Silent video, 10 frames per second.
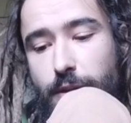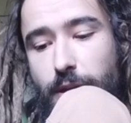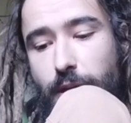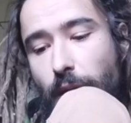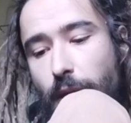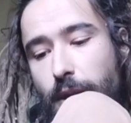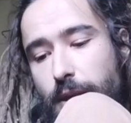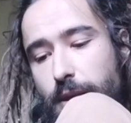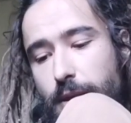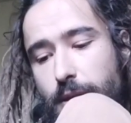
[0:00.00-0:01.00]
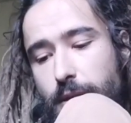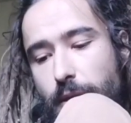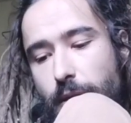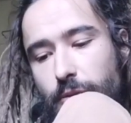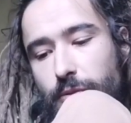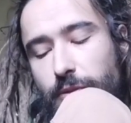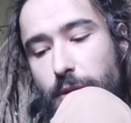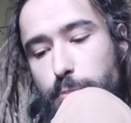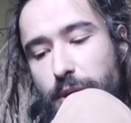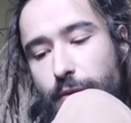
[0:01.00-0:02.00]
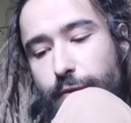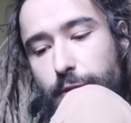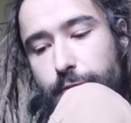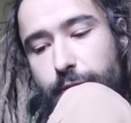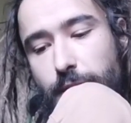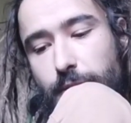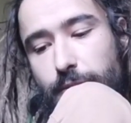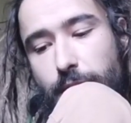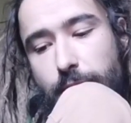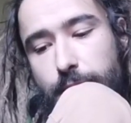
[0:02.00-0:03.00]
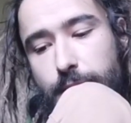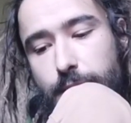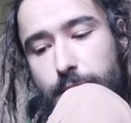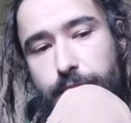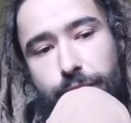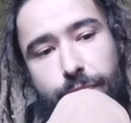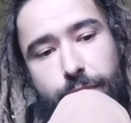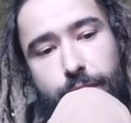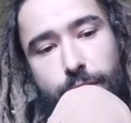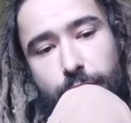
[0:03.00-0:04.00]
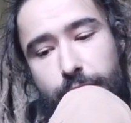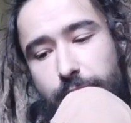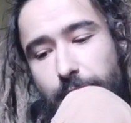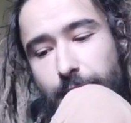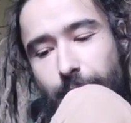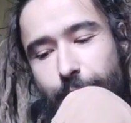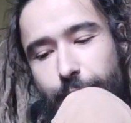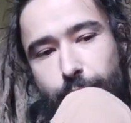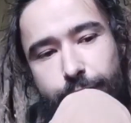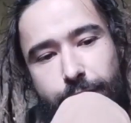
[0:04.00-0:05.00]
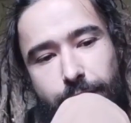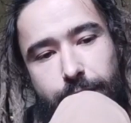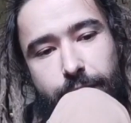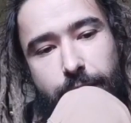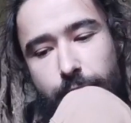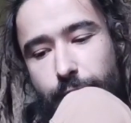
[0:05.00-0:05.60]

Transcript: skipping a few fingers ahead or taking a few fingers ahead of the other side to